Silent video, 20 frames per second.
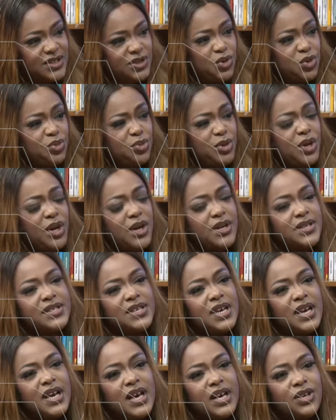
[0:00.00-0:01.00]
you
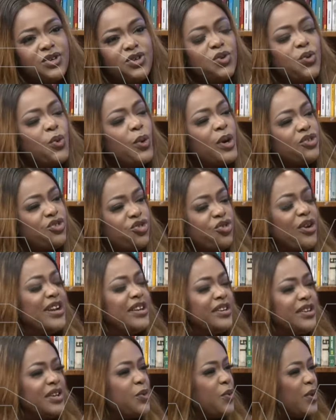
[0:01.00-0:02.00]
because you were
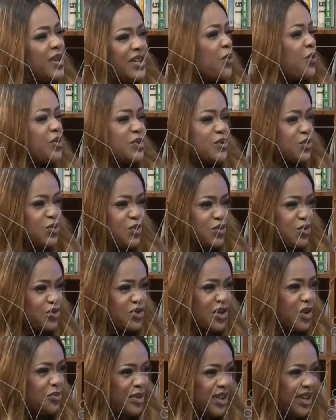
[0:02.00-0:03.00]
trending when there was no
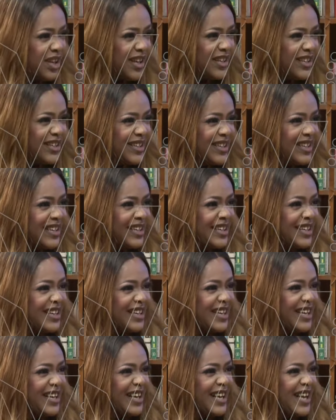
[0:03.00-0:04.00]
social media. Yeah.
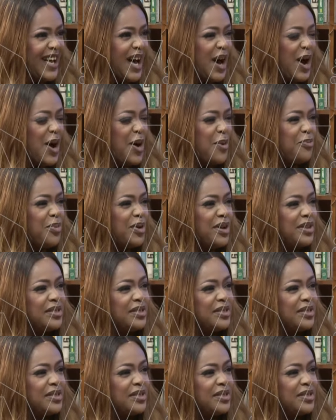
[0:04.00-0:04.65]
Uh, yeah but